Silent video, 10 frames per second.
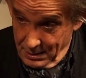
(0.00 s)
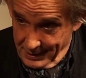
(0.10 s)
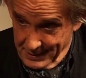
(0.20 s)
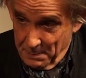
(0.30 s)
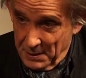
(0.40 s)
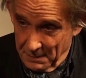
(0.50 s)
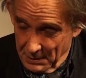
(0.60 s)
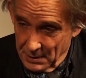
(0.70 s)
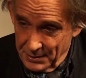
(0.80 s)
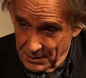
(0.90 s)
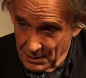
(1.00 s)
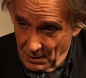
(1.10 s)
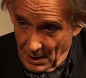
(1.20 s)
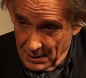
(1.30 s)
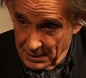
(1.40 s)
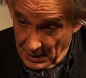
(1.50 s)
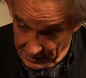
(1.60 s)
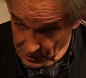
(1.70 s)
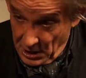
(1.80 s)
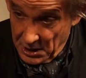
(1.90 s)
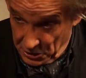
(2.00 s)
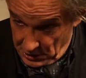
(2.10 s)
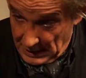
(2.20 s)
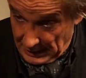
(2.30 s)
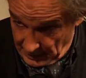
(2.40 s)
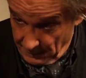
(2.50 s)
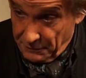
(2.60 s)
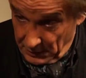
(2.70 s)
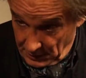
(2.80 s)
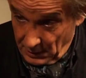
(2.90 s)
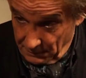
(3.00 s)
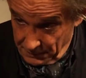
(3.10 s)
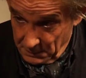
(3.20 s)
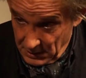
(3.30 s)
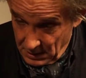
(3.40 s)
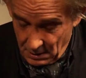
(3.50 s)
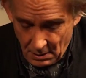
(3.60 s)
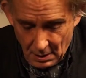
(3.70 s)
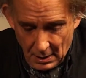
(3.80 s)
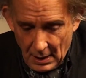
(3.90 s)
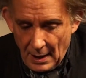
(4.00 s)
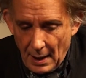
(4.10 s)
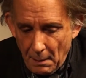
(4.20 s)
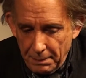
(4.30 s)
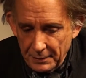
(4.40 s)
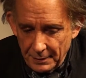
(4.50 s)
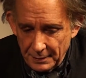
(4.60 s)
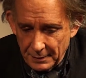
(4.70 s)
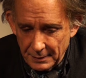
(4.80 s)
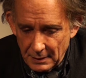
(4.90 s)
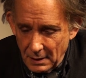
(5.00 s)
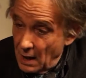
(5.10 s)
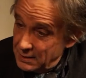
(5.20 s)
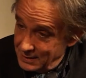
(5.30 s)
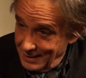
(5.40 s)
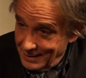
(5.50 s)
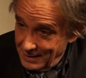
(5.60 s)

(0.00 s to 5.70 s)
experience, and it has changed everything for me, happened last year.